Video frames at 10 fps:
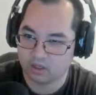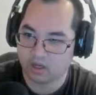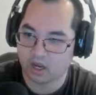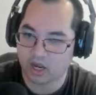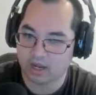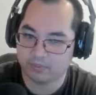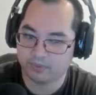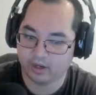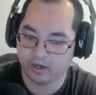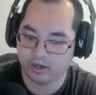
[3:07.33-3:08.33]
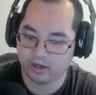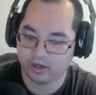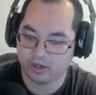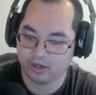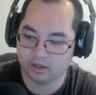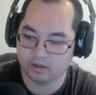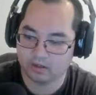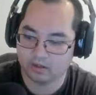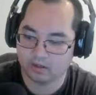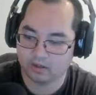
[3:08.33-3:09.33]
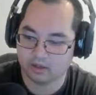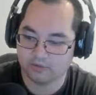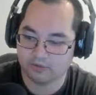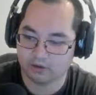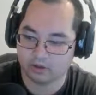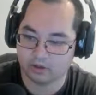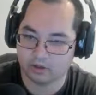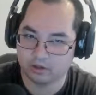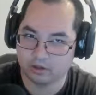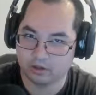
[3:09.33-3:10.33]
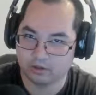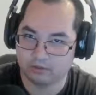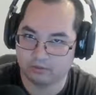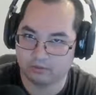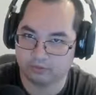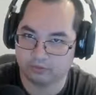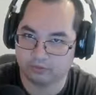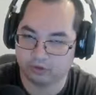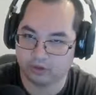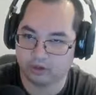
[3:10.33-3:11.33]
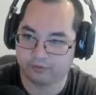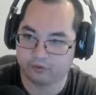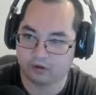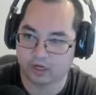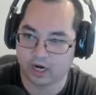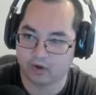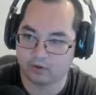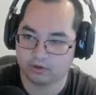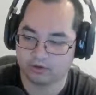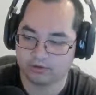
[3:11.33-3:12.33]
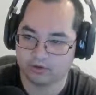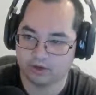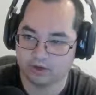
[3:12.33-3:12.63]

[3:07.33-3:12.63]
I played it for a good 3 to 4 hours of it.